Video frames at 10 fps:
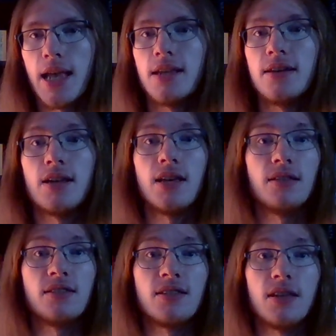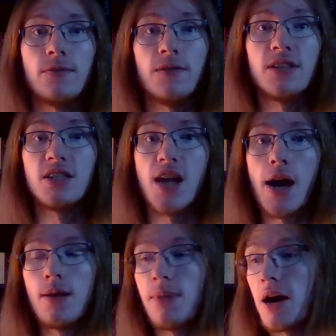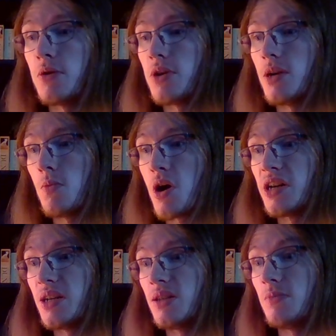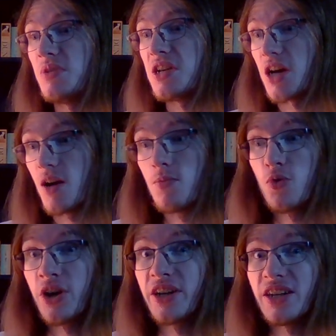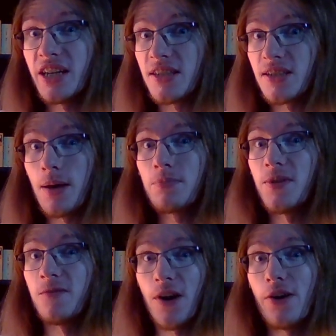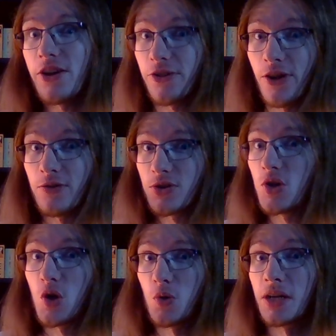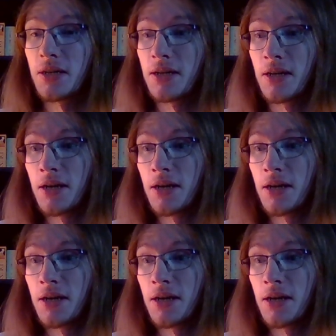And if it's not about him wanting to become one, it's something very close to it.